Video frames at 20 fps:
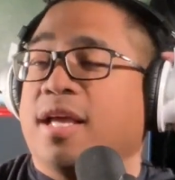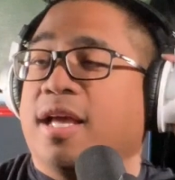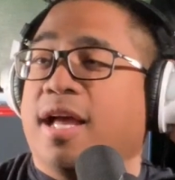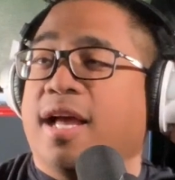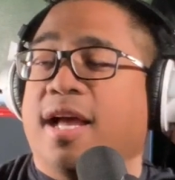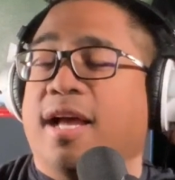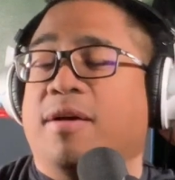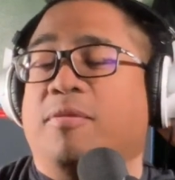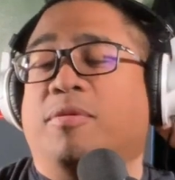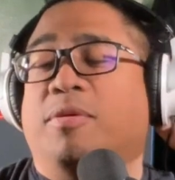
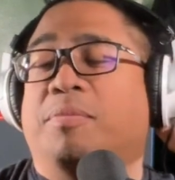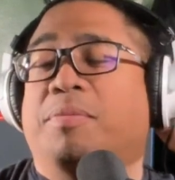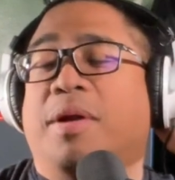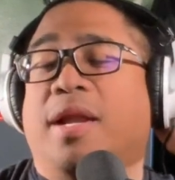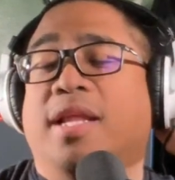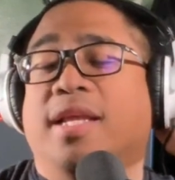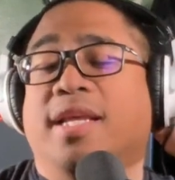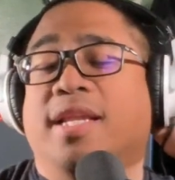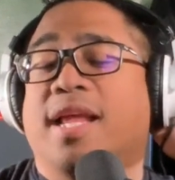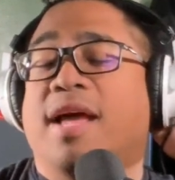We're
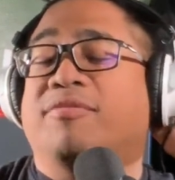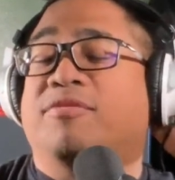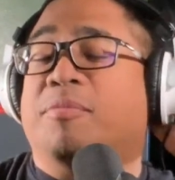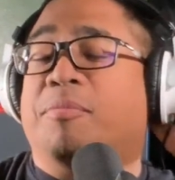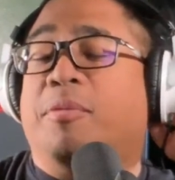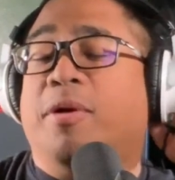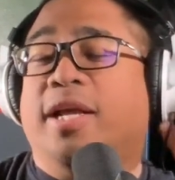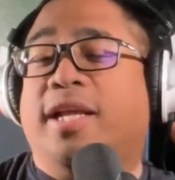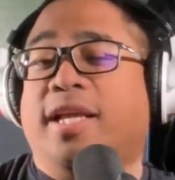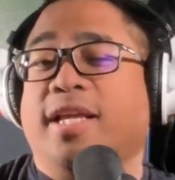probably going to have to
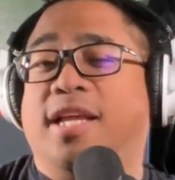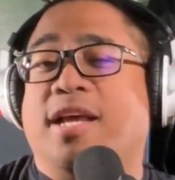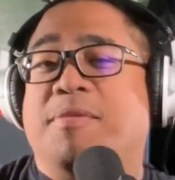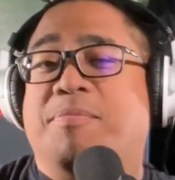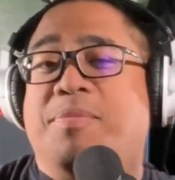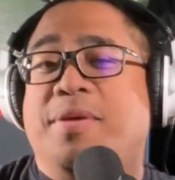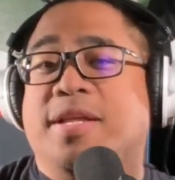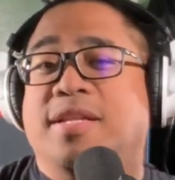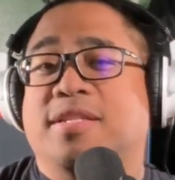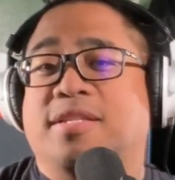break it
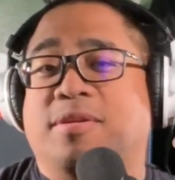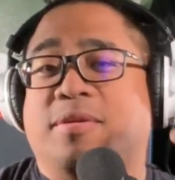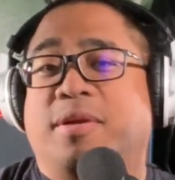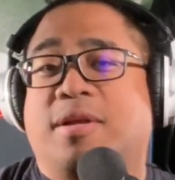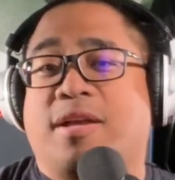up into